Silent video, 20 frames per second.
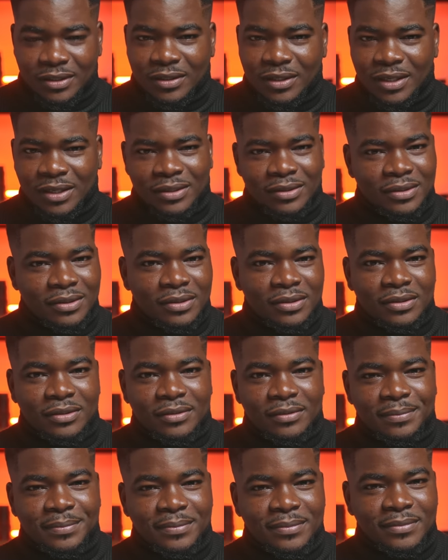guess.
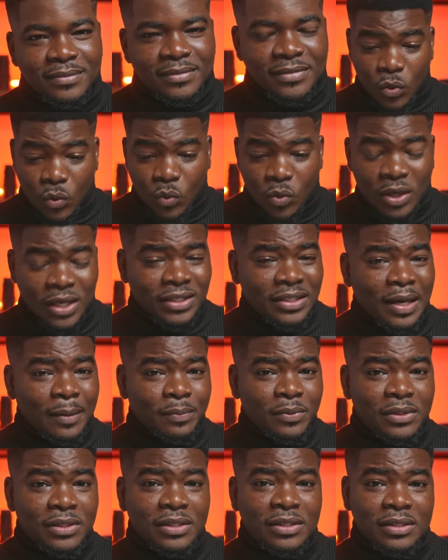All right, what has
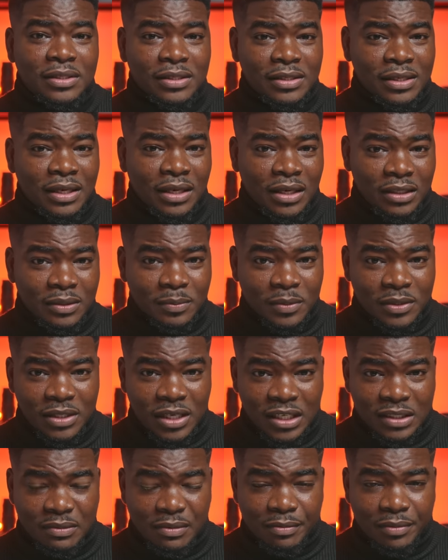happened since this announcement
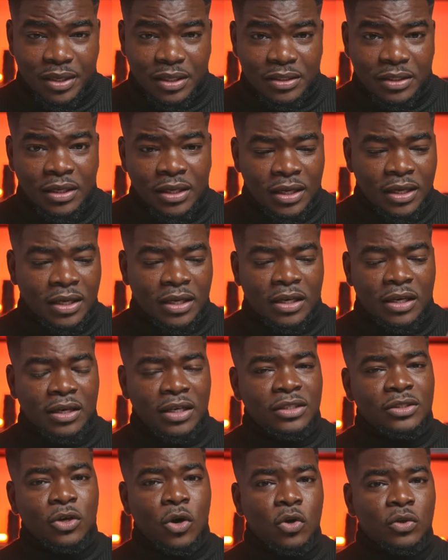has been made?
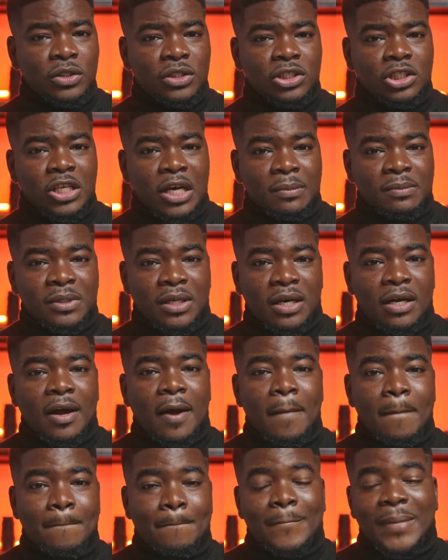Let's call this chapter
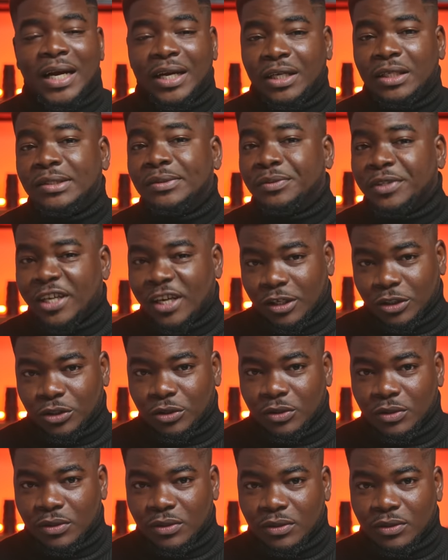Market
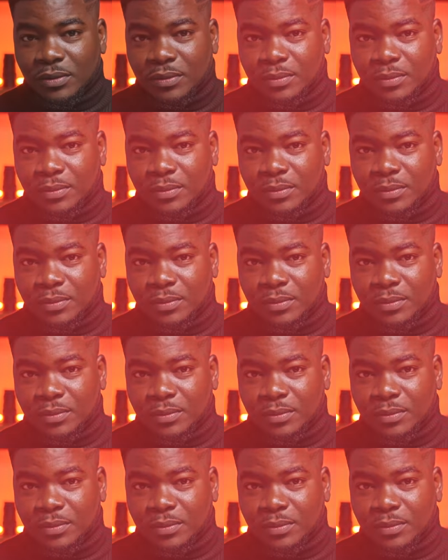Reactions.